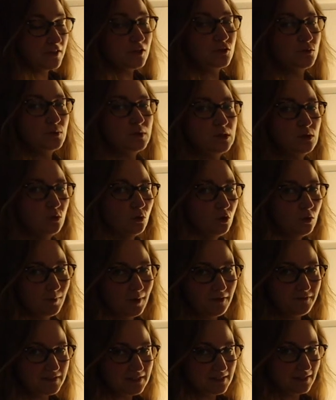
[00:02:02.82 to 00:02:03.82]
think is really cool
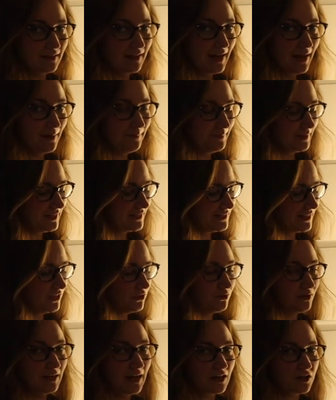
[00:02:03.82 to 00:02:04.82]
about this lamp is that
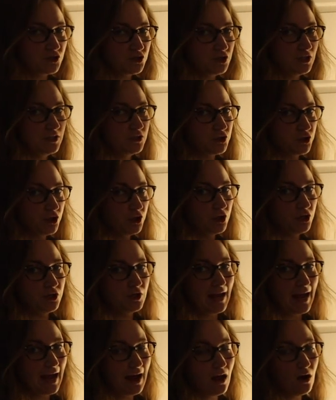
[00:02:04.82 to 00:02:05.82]
you can actually turn
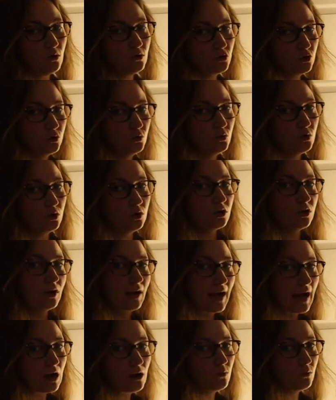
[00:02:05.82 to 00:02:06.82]
how cool or
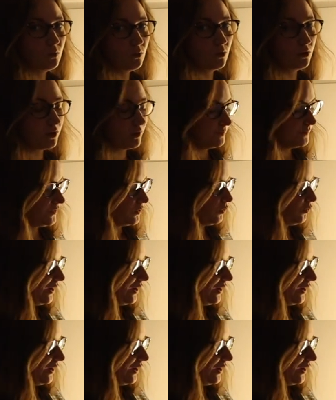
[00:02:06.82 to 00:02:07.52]
how warm the